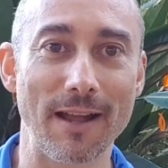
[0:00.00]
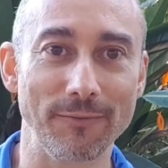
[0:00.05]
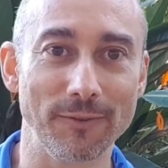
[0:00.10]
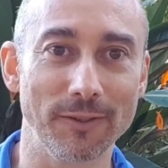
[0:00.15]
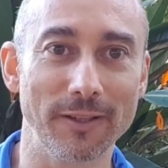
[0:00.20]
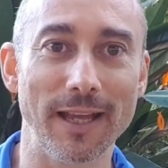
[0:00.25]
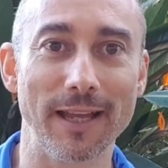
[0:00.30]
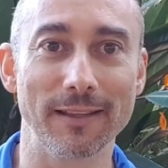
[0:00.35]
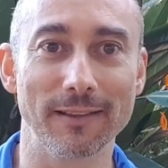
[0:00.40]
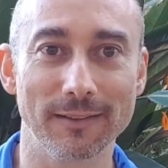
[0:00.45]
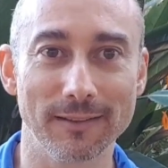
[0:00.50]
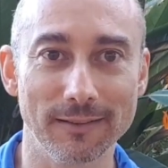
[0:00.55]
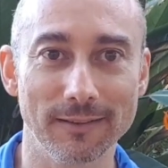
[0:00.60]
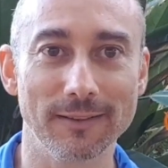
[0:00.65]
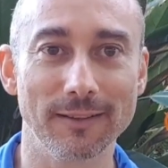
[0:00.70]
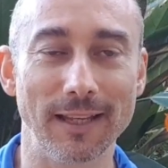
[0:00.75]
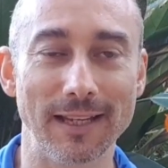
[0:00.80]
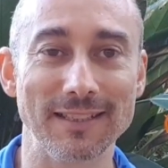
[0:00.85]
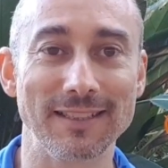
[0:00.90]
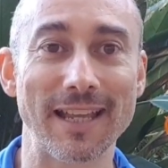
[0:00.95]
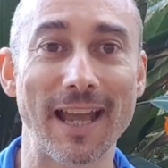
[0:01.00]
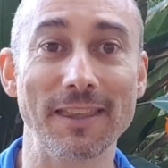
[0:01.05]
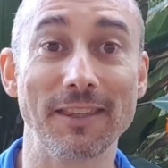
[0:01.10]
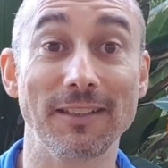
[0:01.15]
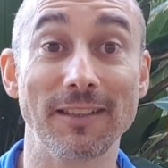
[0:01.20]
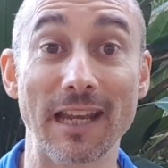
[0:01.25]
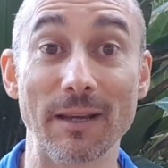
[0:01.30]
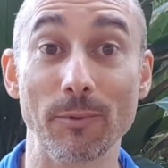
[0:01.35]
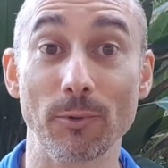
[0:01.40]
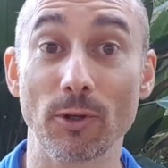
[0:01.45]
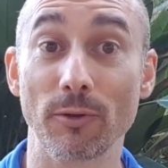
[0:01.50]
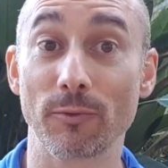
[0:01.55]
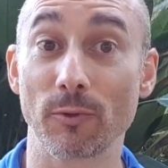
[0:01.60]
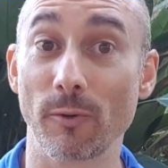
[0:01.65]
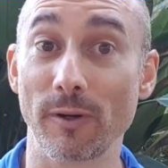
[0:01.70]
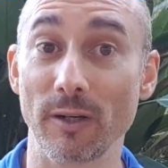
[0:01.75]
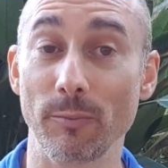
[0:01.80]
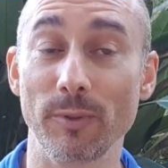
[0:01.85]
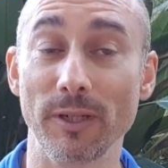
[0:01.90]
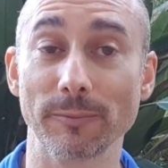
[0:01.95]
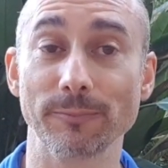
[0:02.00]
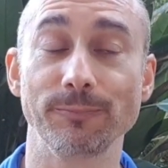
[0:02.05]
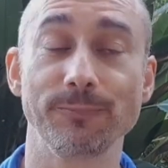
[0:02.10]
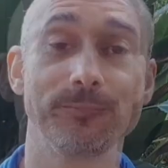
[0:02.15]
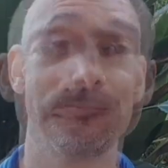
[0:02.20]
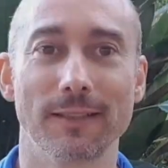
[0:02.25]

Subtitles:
after that they start to taper off quite a bit.